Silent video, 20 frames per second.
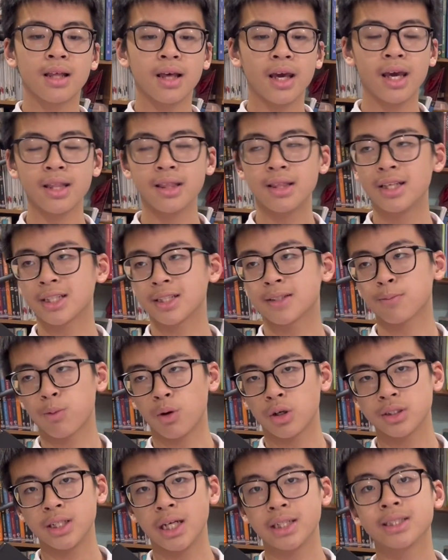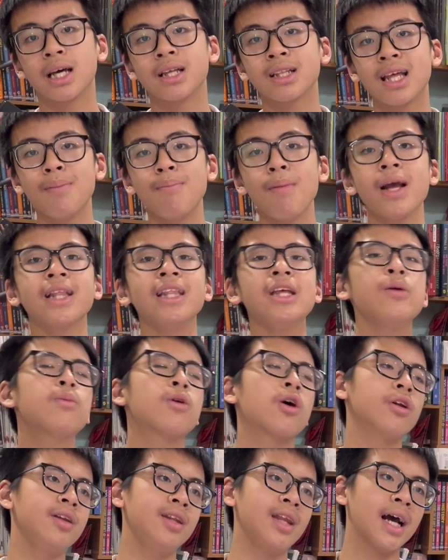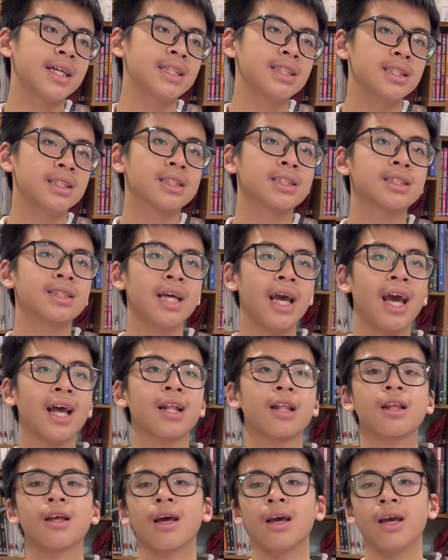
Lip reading: In this process, they make new connections and